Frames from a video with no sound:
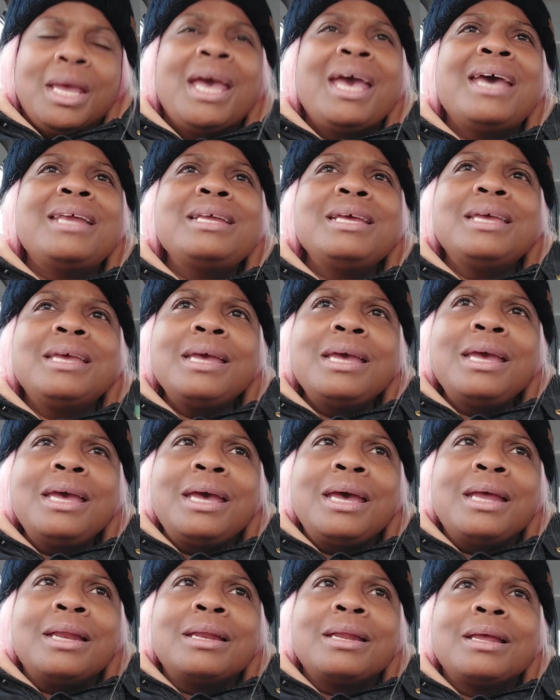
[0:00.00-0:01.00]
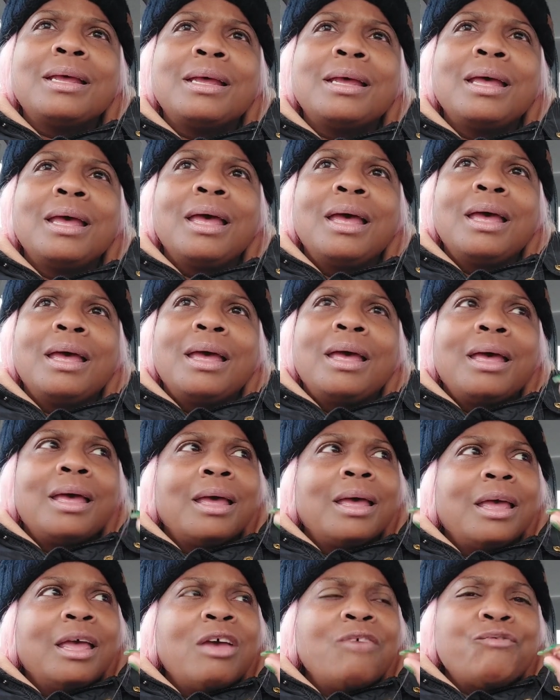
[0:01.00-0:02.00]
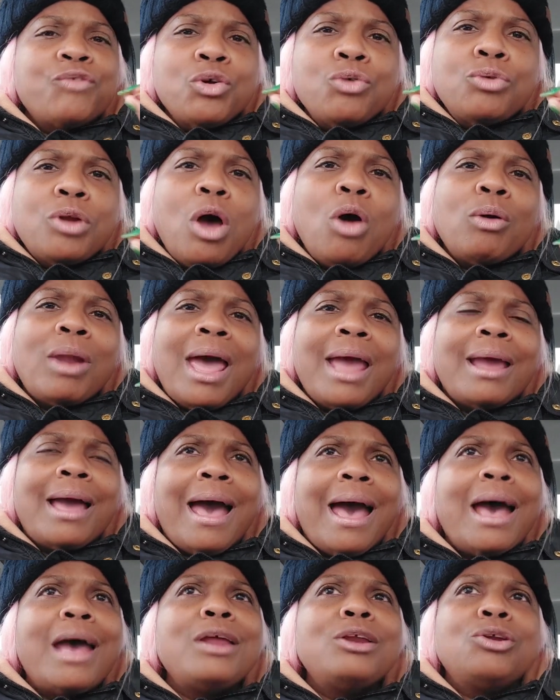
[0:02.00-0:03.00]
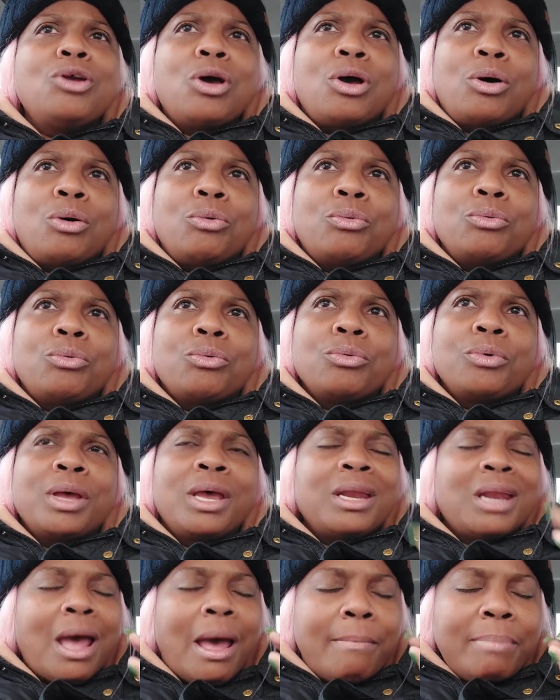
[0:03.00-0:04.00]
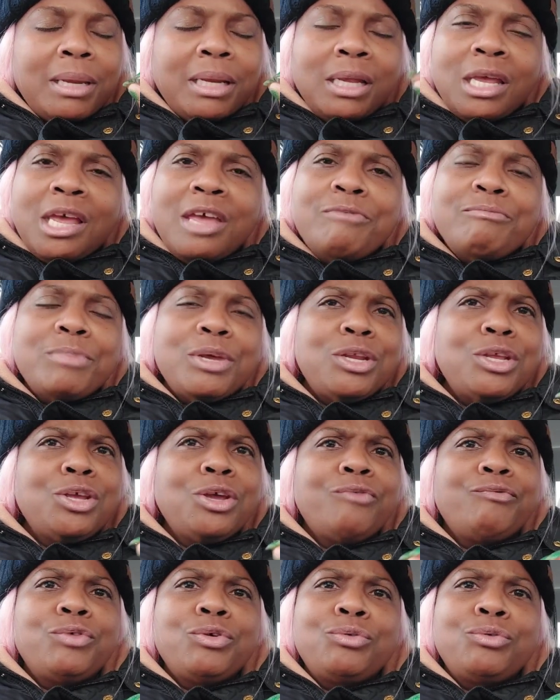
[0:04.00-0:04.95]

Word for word: And again, if you know like I know, and I believe many of